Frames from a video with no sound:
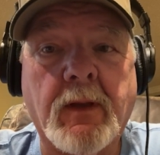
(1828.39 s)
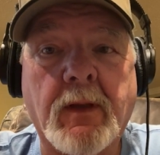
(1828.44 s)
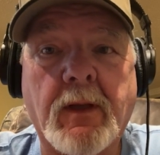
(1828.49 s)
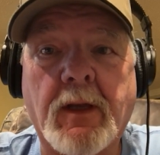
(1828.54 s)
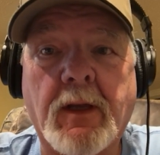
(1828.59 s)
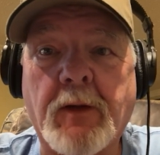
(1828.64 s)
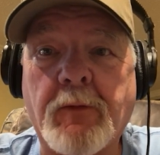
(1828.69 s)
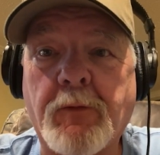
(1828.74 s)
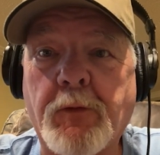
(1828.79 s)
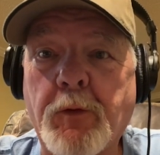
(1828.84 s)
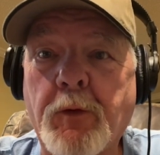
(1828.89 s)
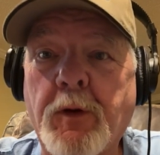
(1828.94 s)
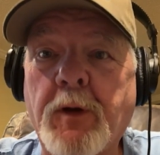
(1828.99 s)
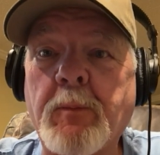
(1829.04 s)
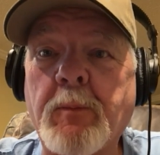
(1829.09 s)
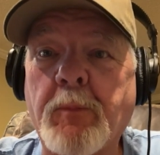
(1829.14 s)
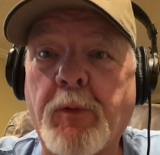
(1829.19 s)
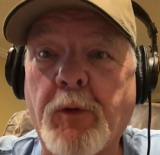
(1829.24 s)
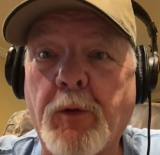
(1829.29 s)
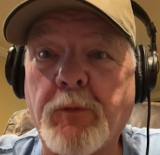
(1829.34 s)
And if you're
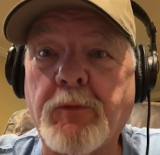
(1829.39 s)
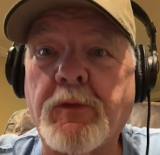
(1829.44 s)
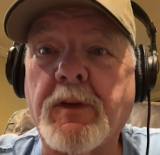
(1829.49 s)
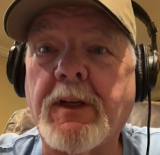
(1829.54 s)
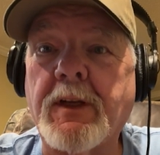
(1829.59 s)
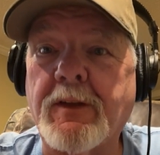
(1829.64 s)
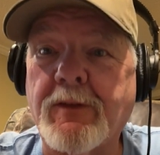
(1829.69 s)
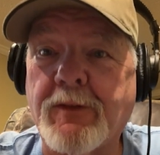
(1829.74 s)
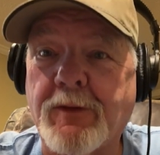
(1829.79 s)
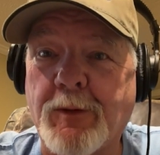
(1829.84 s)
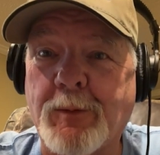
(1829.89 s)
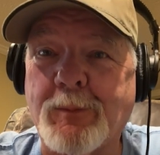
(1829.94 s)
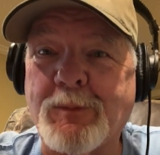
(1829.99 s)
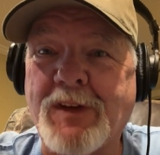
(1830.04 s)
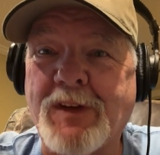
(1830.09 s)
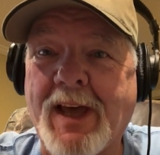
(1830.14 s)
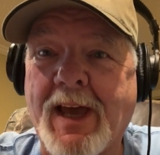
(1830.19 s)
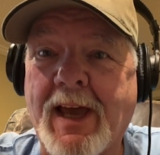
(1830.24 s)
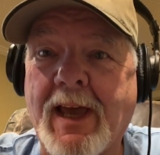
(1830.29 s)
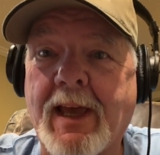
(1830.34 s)
eating protein, something
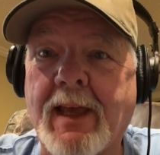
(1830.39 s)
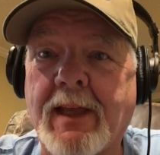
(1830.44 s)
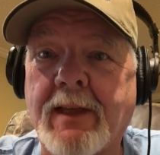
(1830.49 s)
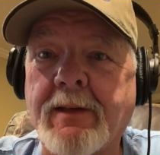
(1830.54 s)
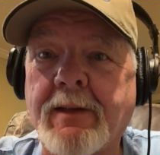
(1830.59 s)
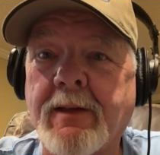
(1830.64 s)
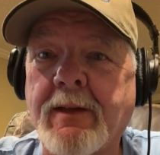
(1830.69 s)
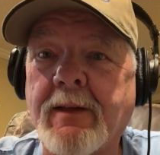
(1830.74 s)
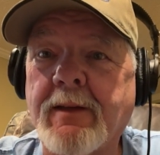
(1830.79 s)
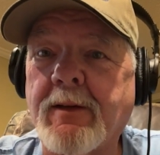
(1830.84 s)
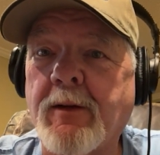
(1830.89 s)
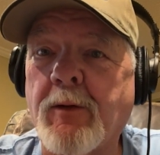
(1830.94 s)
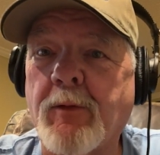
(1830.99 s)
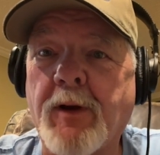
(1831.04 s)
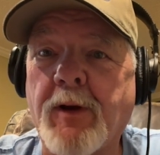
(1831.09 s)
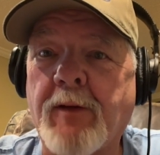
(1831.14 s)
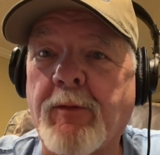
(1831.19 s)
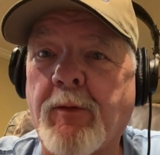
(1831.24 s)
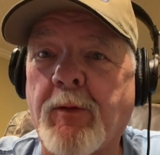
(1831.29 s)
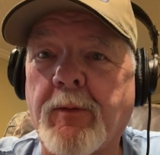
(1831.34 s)
died. Don't
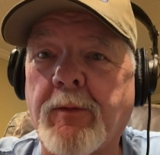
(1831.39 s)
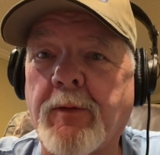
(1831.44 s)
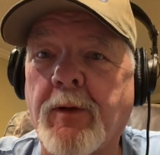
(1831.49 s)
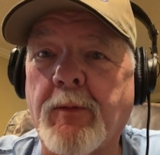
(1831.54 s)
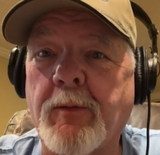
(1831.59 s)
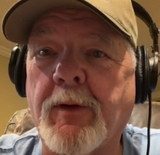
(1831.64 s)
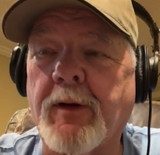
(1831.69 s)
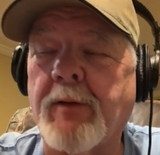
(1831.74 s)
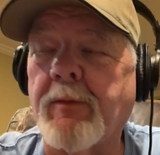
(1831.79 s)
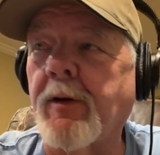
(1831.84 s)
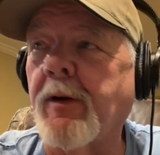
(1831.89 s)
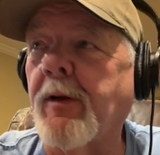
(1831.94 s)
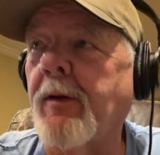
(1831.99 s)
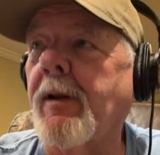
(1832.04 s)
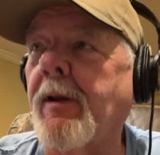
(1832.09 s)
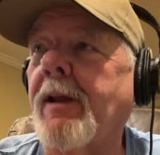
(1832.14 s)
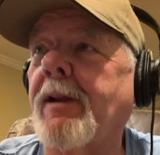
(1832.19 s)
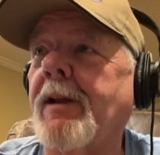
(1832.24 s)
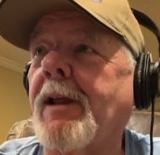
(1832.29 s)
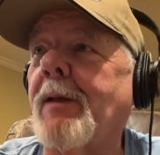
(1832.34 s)
ever go
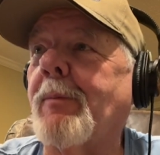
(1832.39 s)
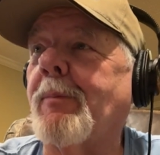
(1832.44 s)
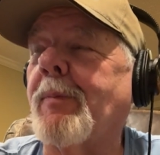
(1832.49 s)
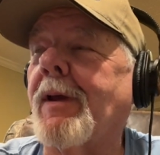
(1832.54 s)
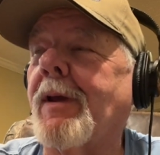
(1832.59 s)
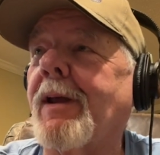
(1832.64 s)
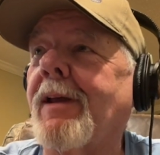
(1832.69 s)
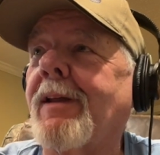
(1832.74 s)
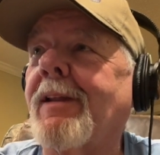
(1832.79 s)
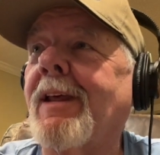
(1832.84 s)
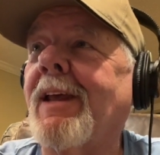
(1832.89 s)
down that path.